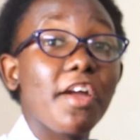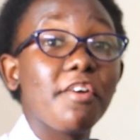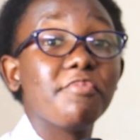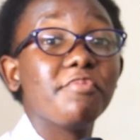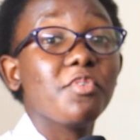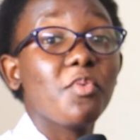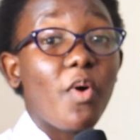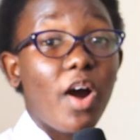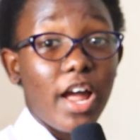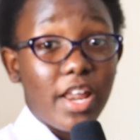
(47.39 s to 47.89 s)

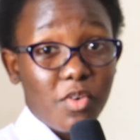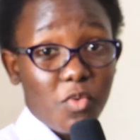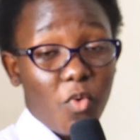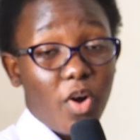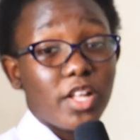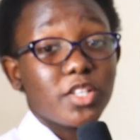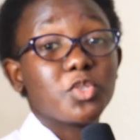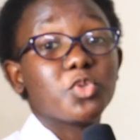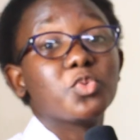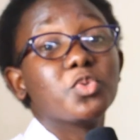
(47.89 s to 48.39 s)
everyone
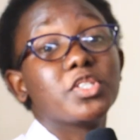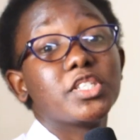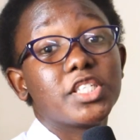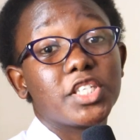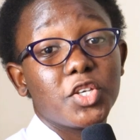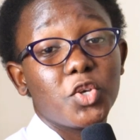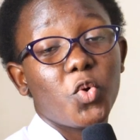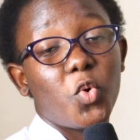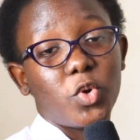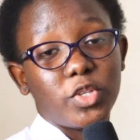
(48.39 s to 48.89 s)
wants to
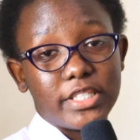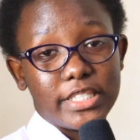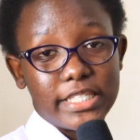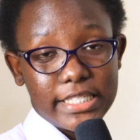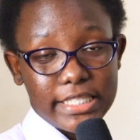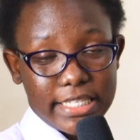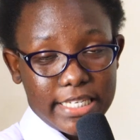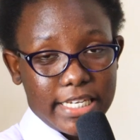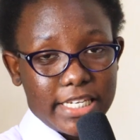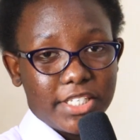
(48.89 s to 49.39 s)
see you on
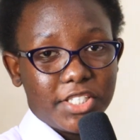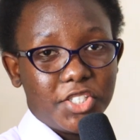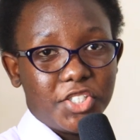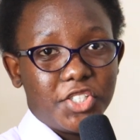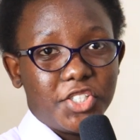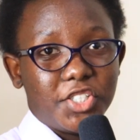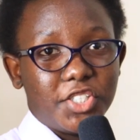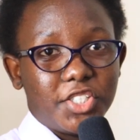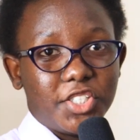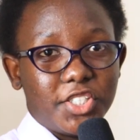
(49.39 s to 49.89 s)

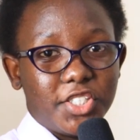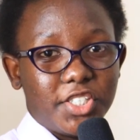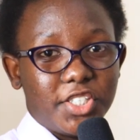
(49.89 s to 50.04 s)
stage.